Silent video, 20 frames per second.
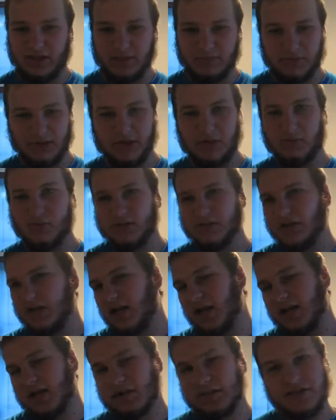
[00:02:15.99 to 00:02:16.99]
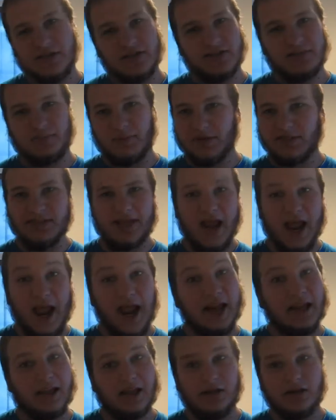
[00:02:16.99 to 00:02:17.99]
I mean, it wasn't anything
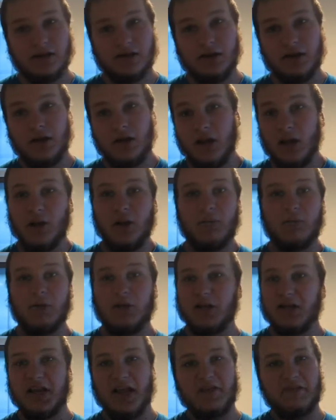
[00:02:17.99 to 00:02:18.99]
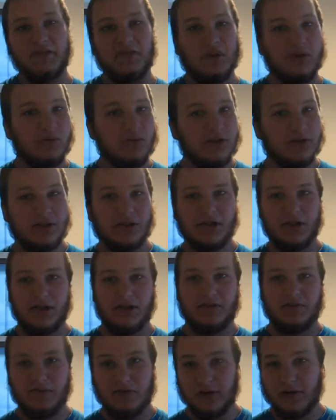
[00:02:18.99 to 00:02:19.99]
spectacular, but it definitely wasn't
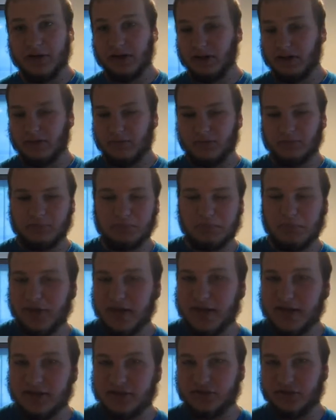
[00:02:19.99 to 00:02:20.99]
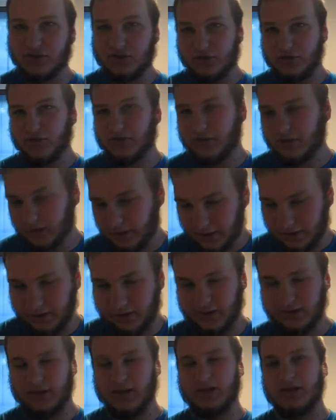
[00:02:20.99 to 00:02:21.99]
any freaking PS2 or
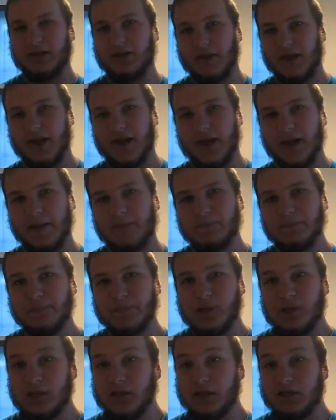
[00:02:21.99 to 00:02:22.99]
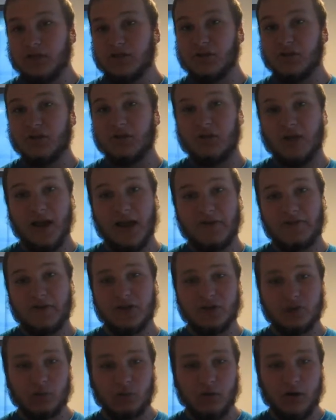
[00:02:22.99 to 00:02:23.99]
anything like that. So the
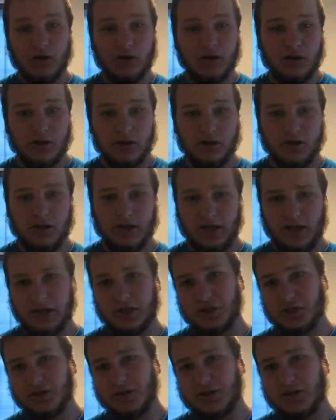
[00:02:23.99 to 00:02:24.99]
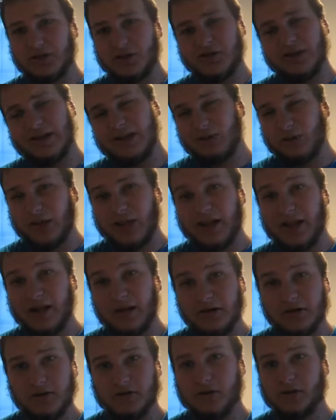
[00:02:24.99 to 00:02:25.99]
graphics were good. Actually, the
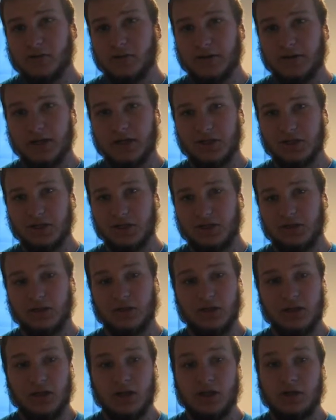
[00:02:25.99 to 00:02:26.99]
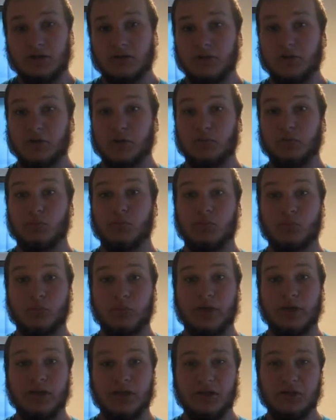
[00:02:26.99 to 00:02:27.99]
character creation looked
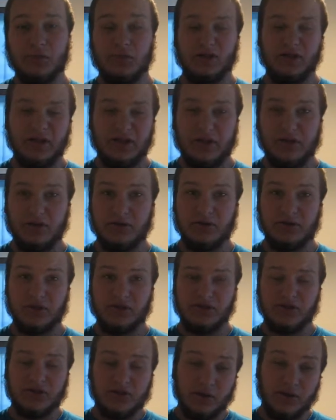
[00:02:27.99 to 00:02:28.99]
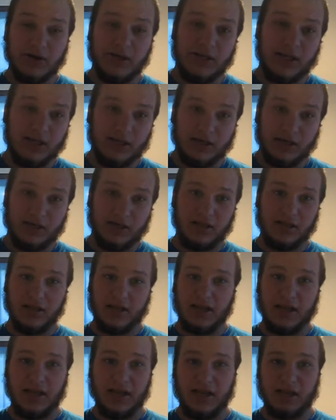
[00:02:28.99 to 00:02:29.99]
really, really good, and then you started getting into the
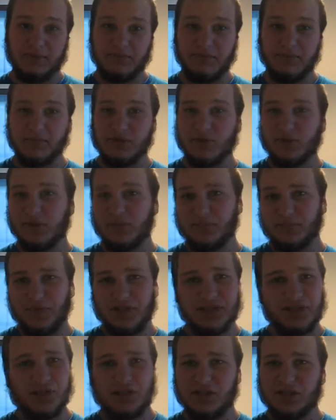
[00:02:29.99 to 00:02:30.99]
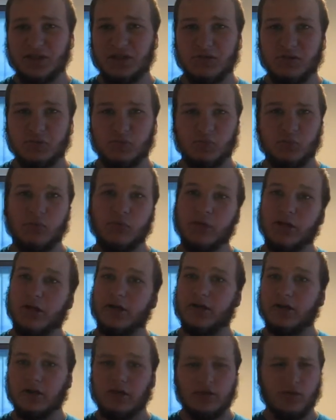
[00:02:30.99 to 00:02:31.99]
game, and some things just didn't
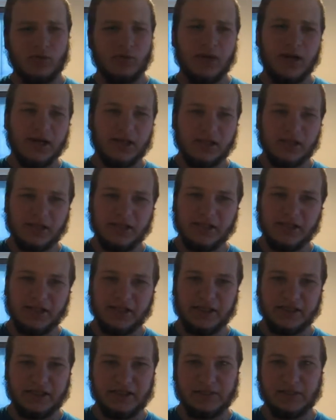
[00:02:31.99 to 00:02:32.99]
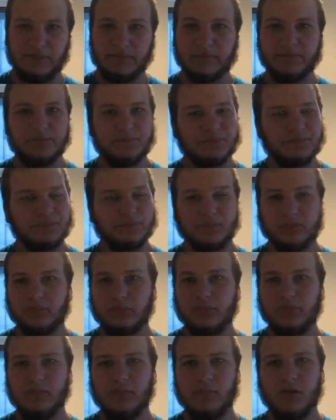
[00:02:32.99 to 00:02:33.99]
render correctly, and
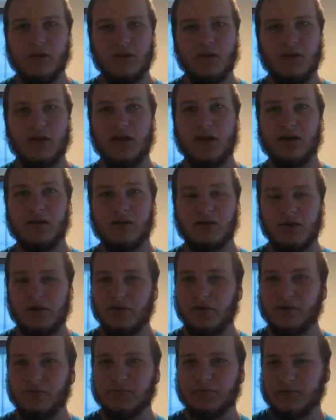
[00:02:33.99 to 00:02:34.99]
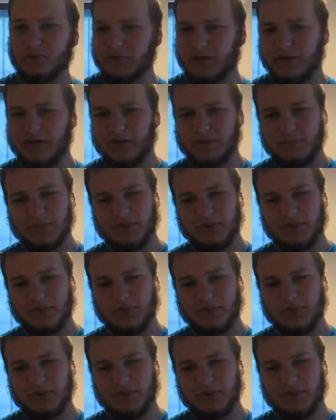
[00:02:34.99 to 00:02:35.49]
I don't know, it was weird.